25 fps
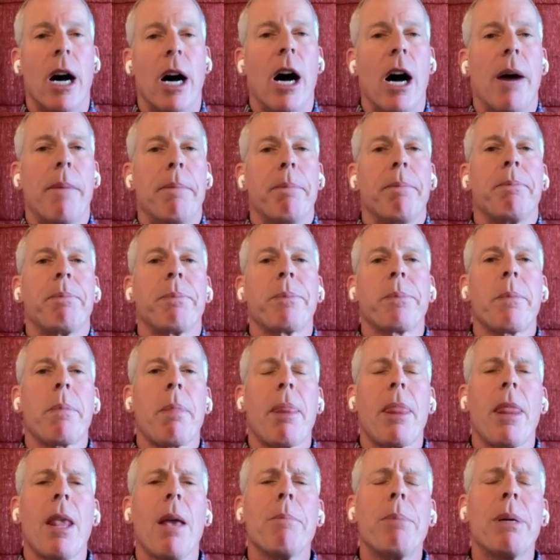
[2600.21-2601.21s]

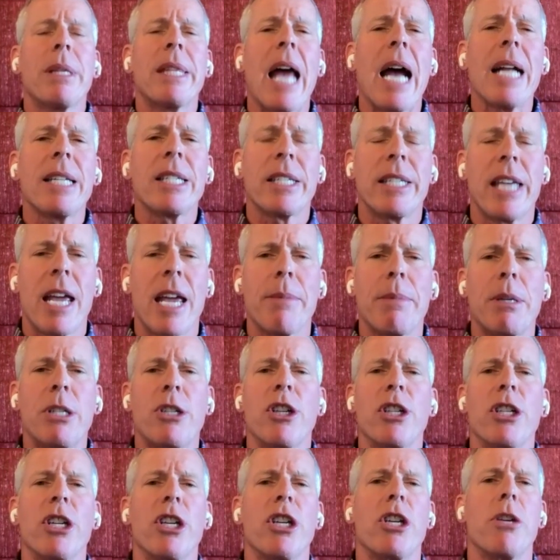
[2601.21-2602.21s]
But that's
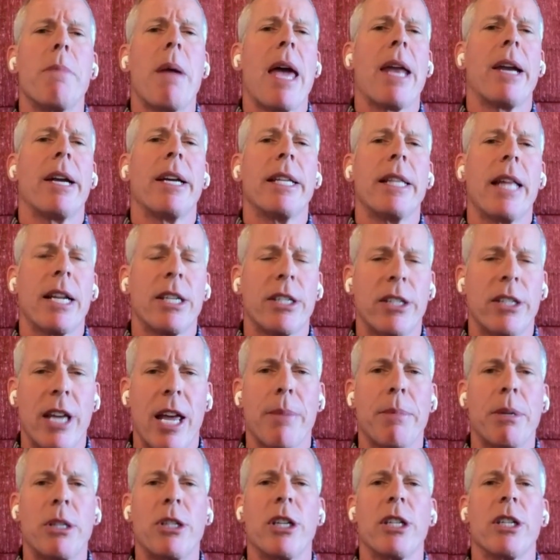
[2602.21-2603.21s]
damaging to humanity. That's
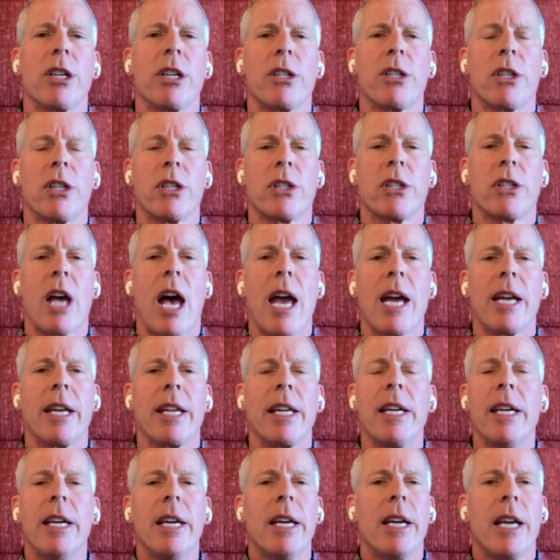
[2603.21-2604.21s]
damaging to
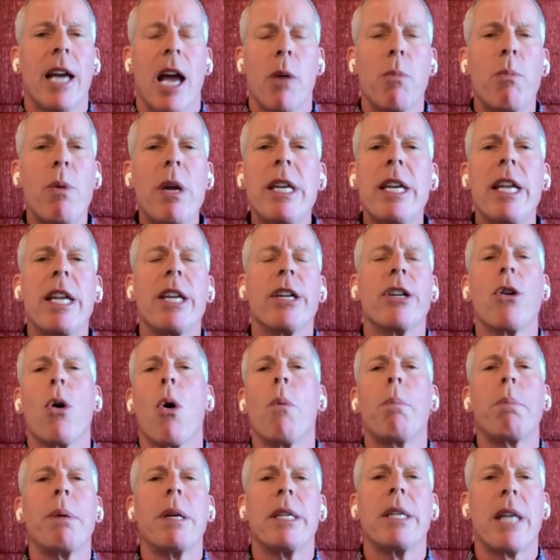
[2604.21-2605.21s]
society. And we need an
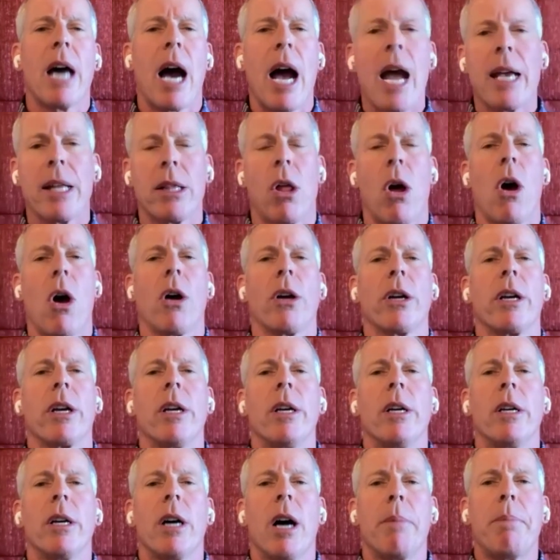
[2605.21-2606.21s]
open dialogue
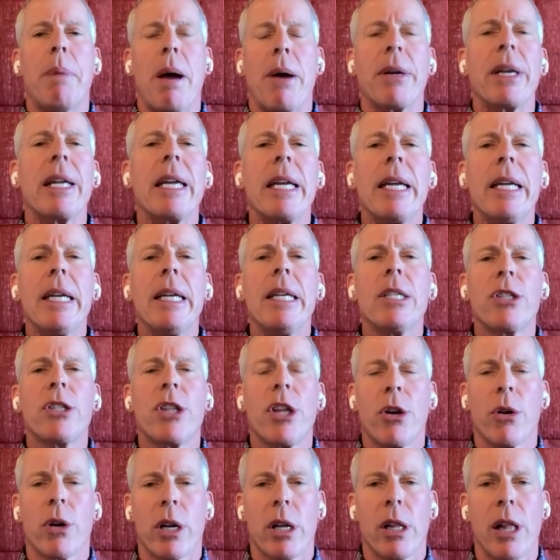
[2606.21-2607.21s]
about, is
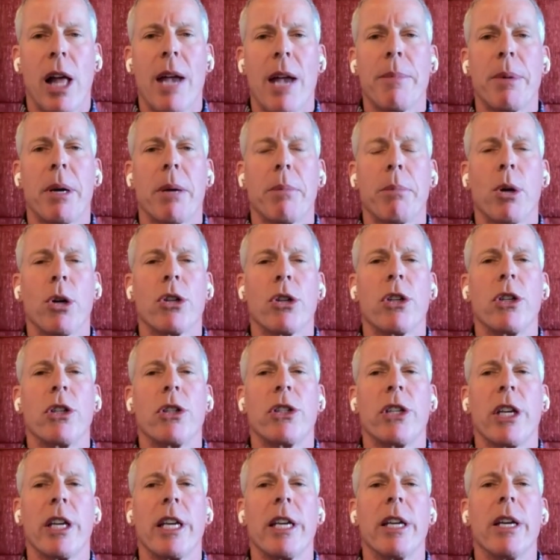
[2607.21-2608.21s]
there a climate
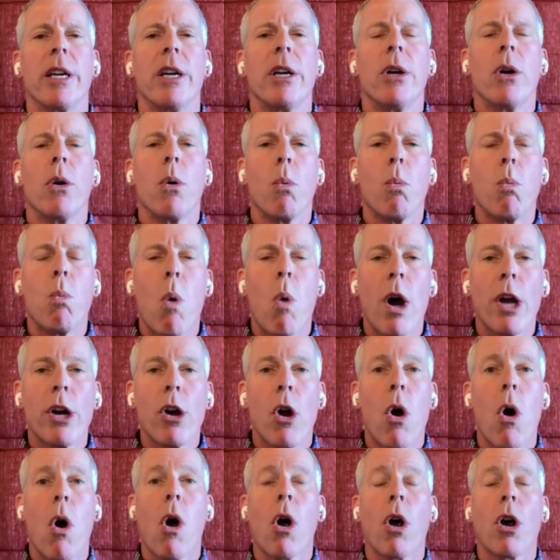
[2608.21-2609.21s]
emergency?
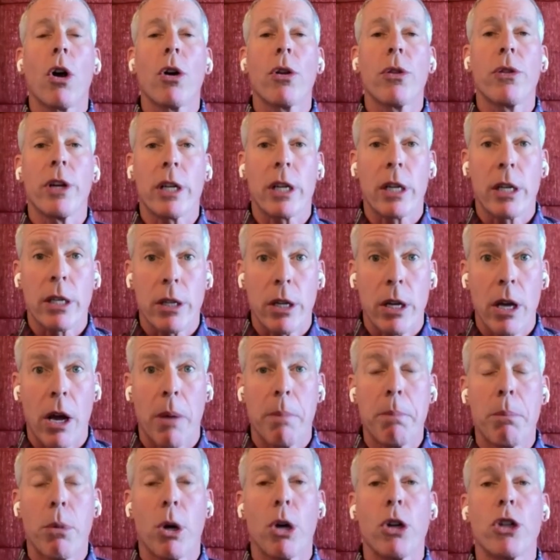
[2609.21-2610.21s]
What are the
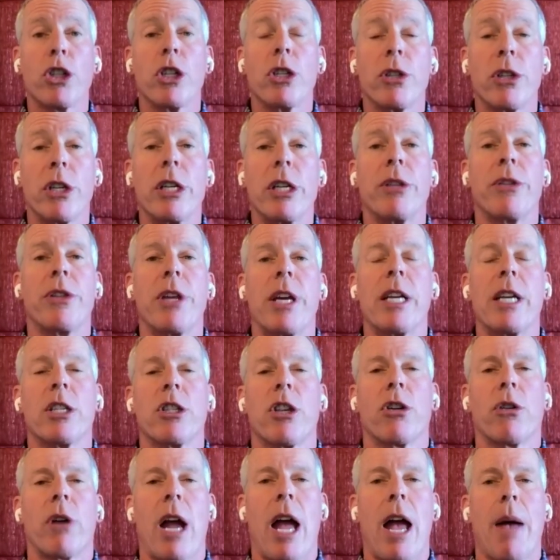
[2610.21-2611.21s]
emergency
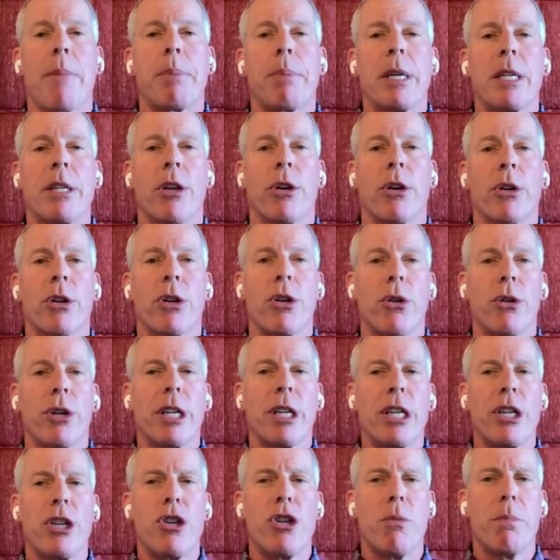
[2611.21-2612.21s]
things that are happening that are
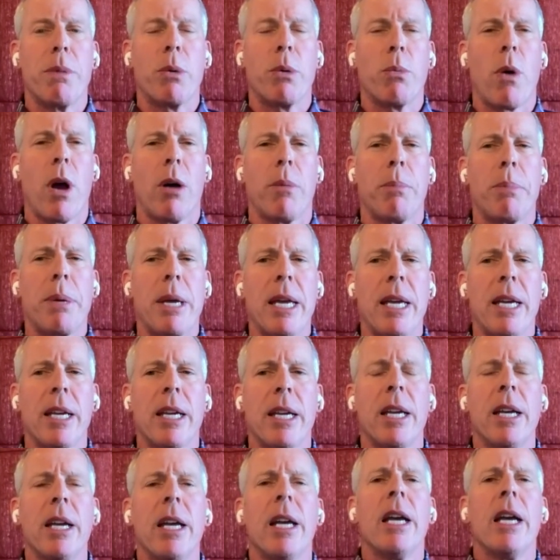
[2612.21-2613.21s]
hurting human
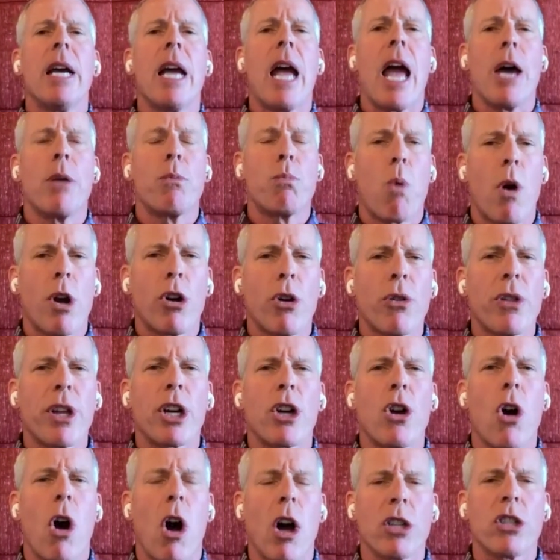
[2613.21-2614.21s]
well-being? And what are
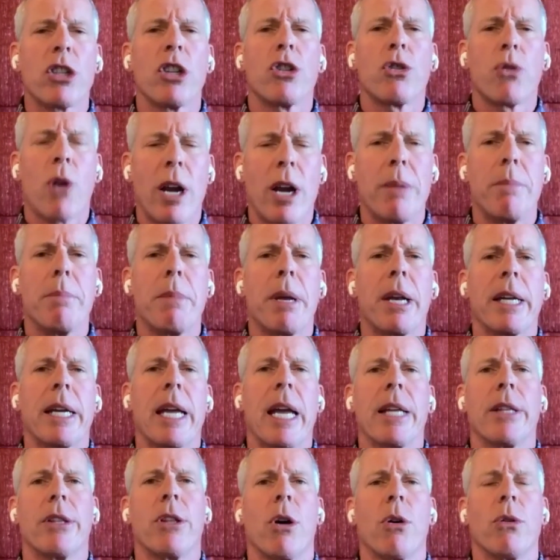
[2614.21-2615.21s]
the costs to try to
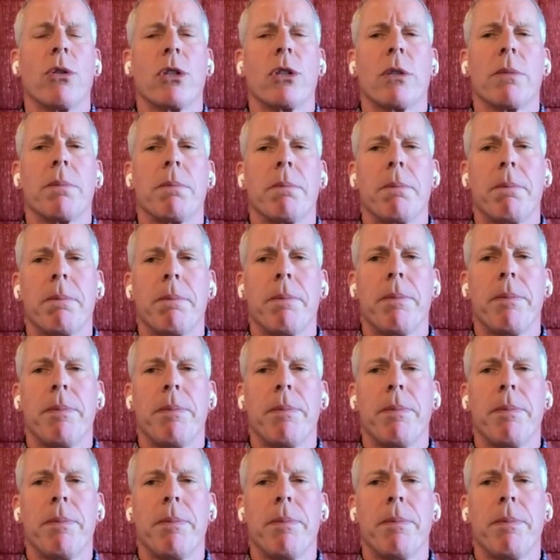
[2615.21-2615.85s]
mitigate those?